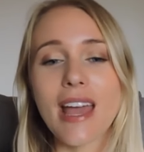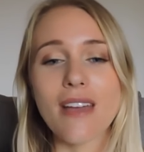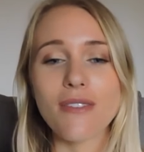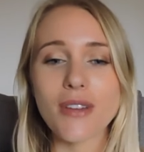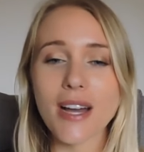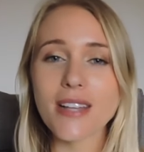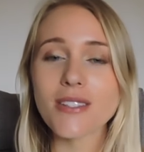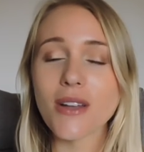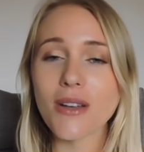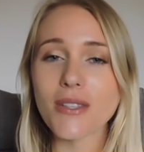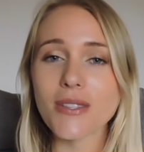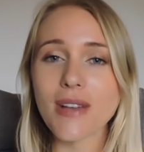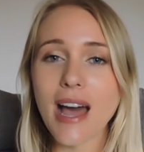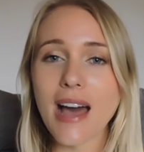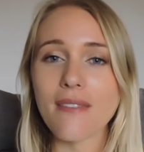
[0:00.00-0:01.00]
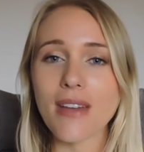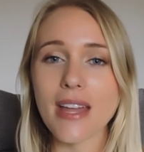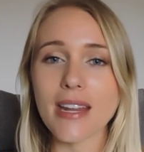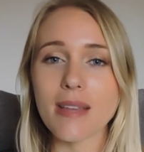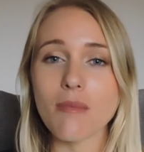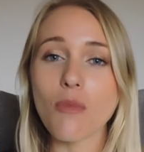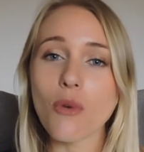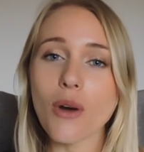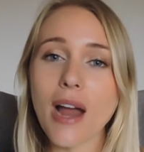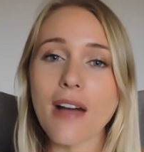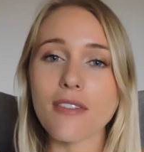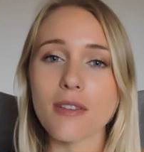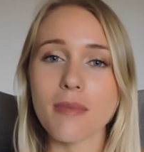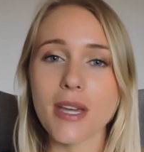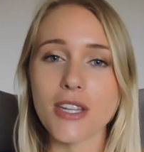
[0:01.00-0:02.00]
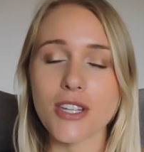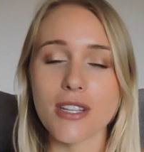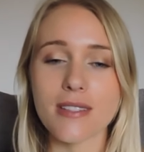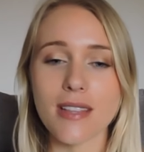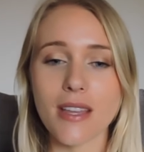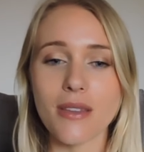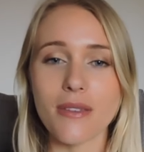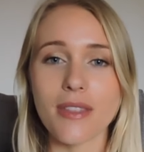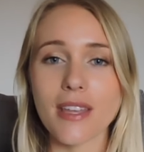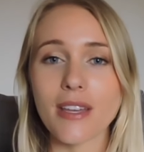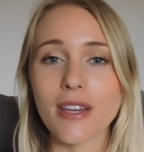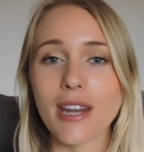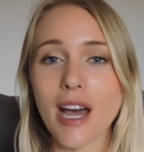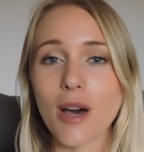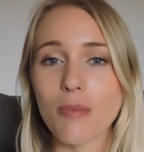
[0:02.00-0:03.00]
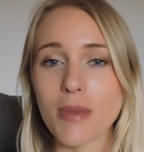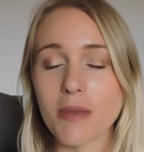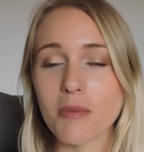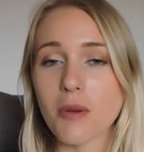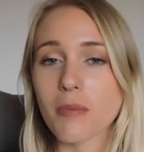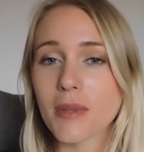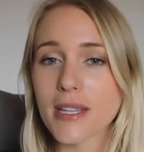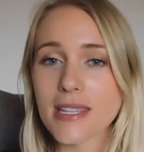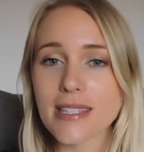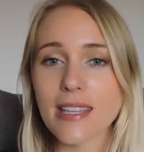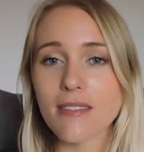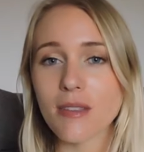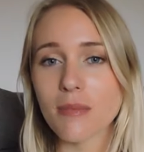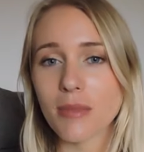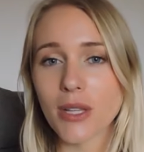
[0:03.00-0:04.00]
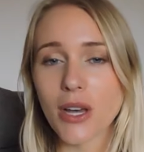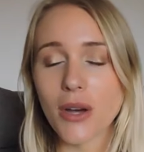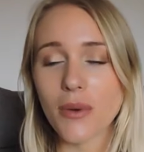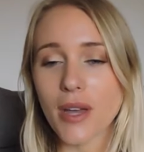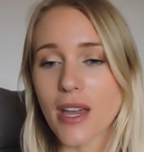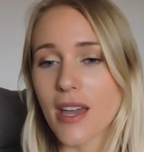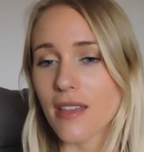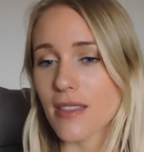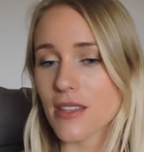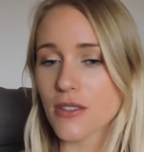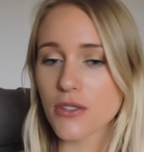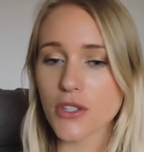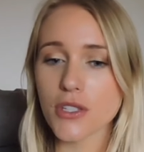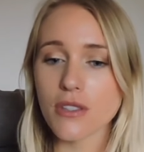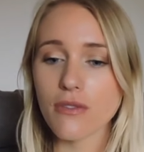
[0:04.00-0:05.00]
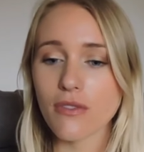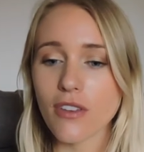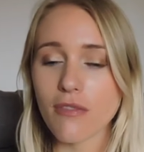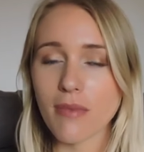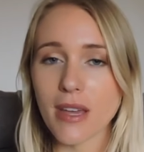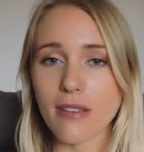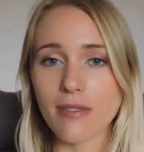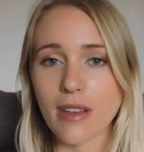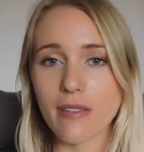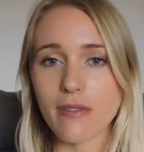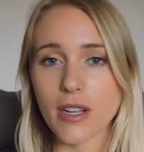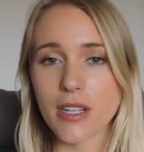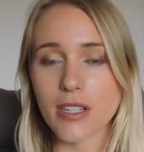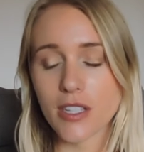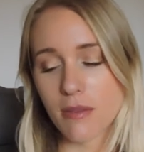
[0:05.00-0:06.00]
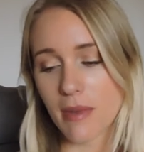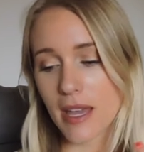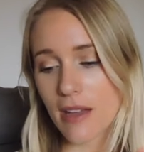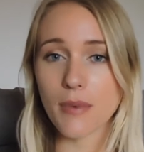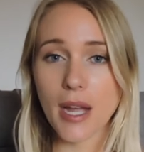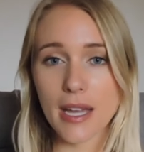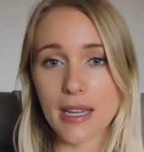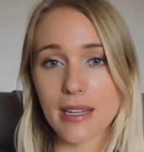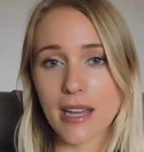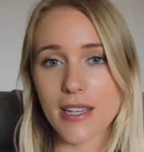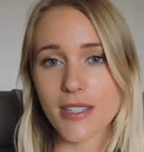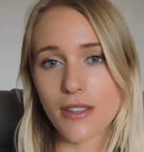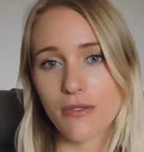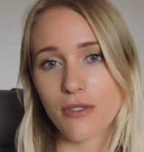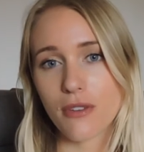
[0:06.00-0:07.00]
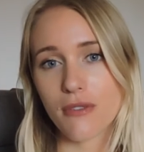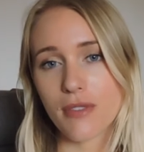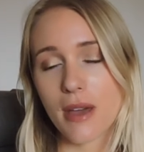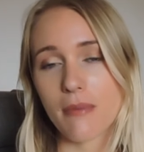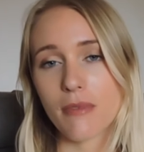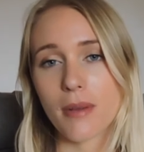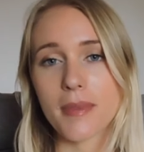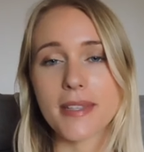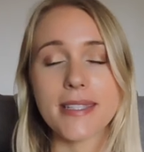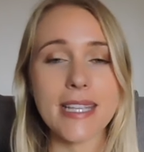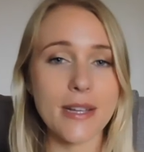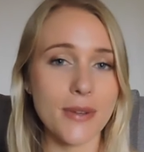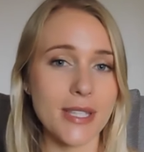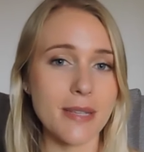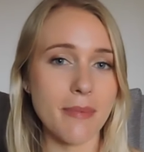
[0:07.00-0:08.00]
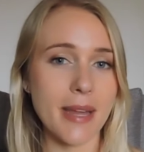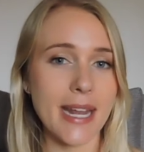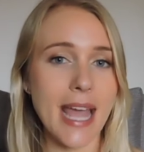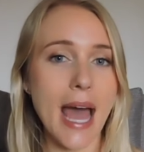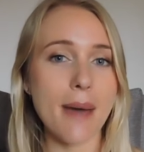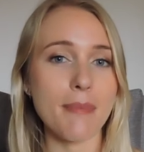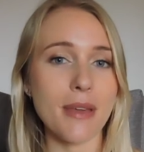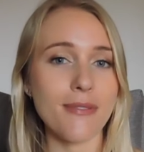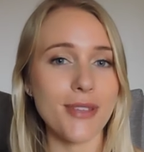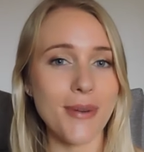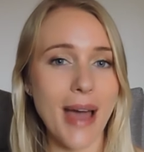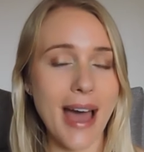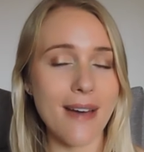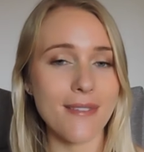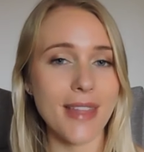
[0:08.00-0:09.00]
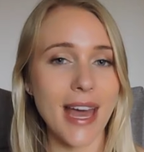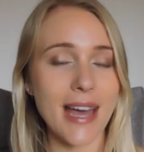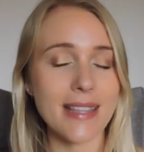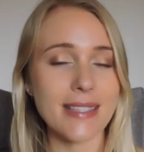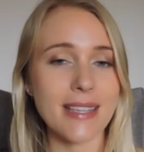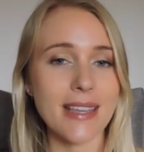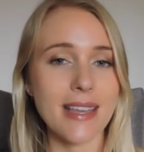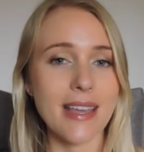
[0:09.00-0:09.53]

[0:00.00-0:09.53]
If you guys also have any more affirmations that you think could help people, please leave them below. These are just a few of my favorite. You may have recognized a few of them from the Secret to Money app if you have that.